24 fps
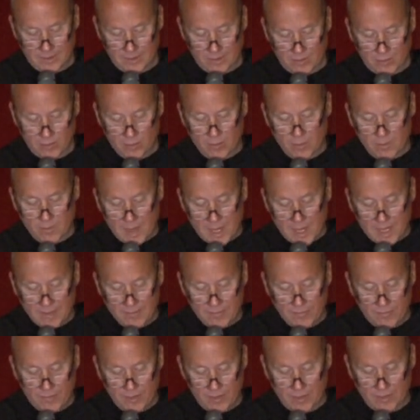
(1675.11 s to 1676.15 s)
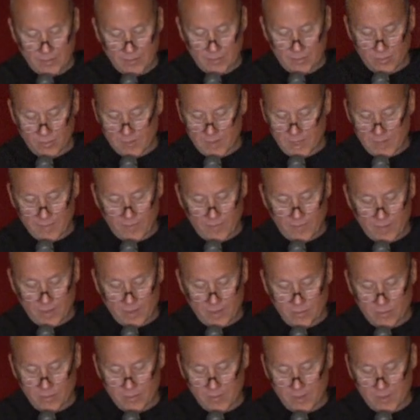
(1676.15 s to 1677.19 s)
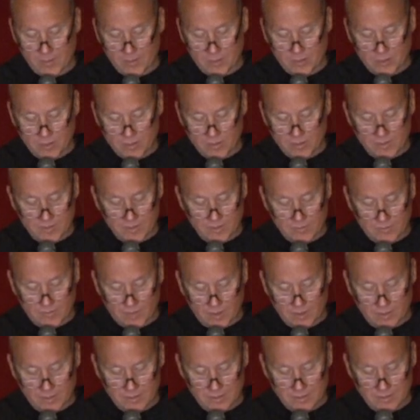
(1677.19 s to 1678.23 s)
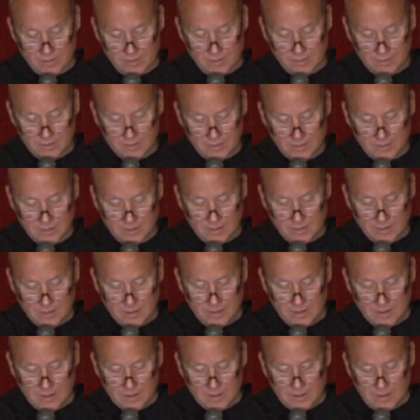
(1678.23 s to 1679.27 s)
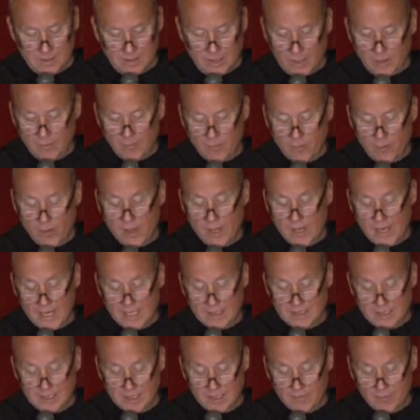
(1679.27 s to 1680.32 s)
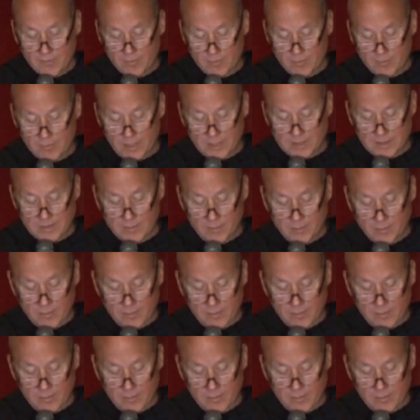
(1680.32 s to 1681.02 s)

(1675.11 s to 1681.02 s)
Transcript: Through my fault, through my fault, through my most grievous fault. Therefore, I ask the ever blessed